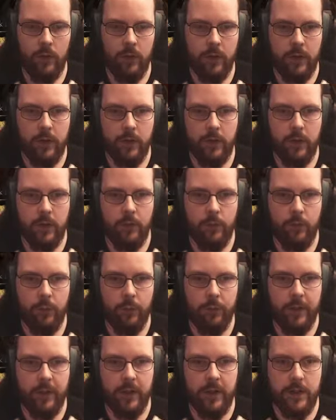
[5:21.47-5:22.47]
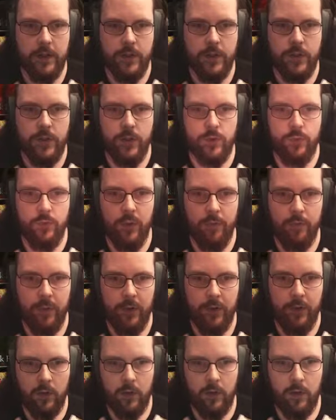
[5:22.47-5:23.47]
And a whoopity swoop.
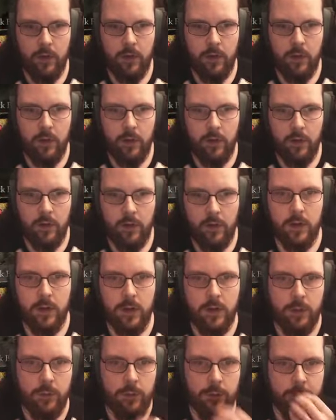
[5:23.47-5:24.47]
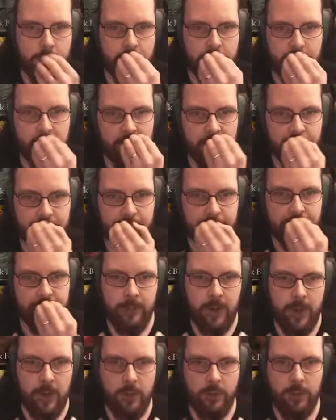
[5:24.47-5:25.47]
Okay. And a whoosh.
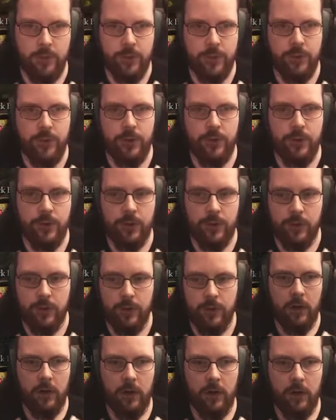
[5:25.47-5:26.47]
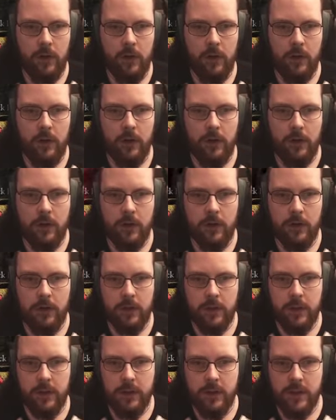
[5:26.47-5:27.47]
And a whoosh. And a
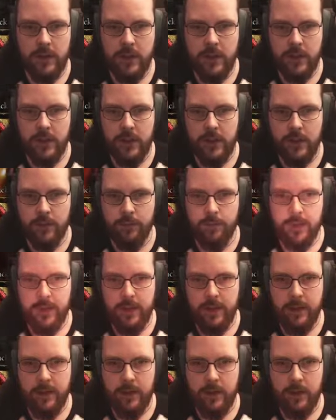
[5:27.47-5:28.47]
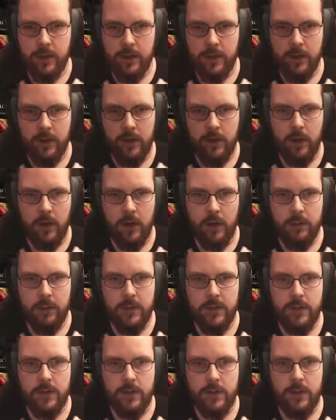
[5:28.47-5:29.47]
liggity split. I
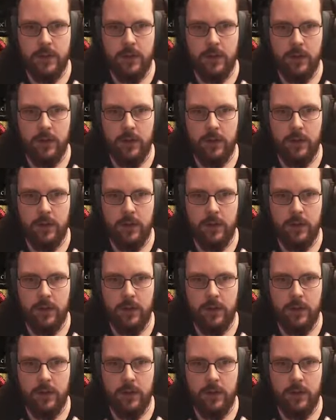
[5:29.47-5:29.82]
missed.